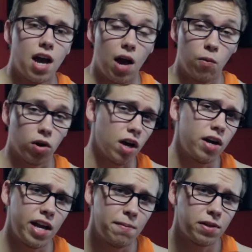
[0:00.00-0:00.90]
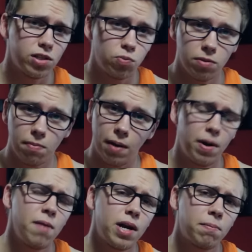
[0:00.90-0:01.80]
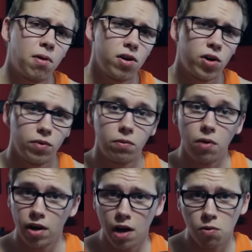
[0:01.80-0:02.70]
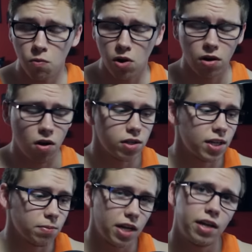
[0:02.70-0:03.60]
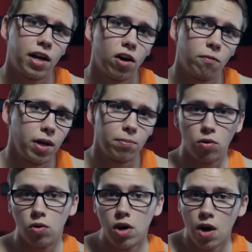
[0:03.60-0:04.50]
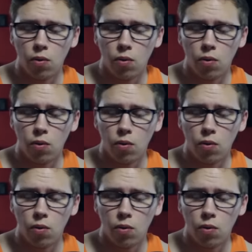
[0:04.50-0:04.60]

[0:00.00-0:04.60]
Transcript: I work on an ambulance with my paramedic partner, and we run 911 calls, help taking care of people,